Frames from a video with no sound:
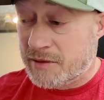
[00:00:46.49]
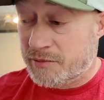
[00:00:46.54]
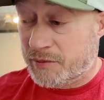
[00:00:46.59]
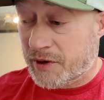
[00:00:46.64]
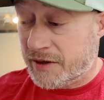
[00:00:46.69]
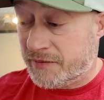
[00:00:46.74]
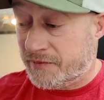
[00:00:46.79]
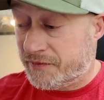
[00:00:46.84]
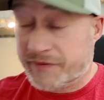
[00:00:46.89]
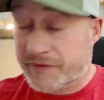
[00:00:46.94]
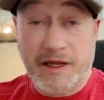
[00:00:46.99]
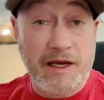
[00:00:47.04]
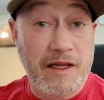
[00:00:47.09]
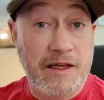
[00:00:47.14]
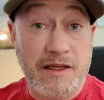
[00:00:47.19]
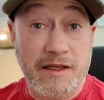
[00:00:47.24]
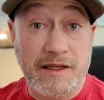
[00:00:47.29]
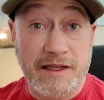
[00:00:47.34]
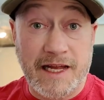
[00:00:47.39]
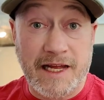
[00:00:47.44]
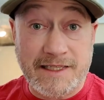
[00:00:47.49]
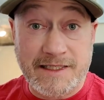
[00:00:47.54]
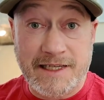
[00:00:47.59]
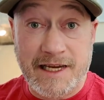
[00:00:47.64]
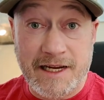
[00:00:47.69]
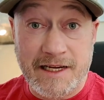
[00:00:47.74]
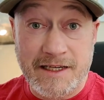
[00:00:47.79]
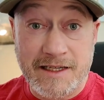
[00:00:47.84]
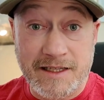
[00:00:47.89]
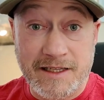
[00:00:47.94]
But let's
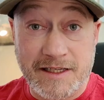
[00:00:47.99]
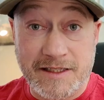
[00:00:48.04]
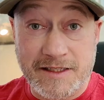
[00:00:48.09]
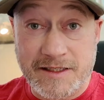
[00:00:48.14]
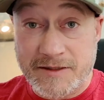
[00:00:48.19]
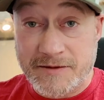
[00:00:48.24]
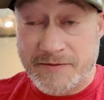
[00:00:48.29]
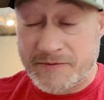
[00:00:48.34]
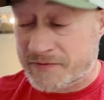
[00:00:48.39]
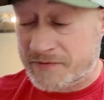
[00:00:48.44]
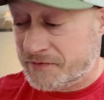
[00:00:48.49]
get into this.